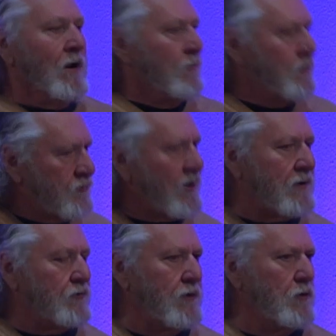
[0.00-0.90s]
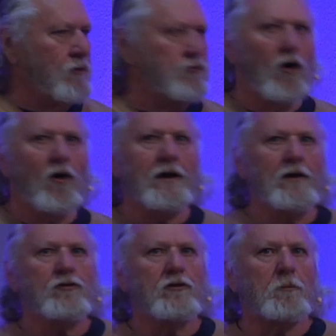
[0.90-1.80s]
The second thing that we saw
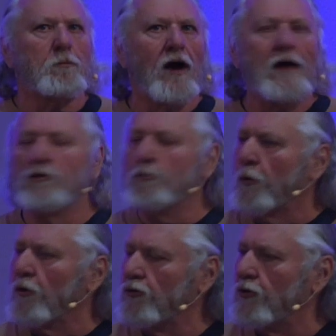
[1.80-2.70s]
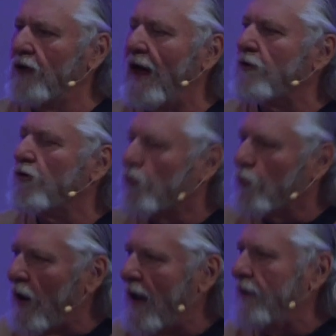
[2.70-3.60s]
is that the bride was purchased at
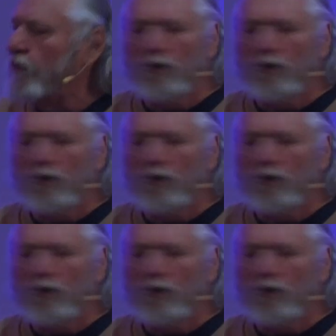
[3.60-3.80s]
great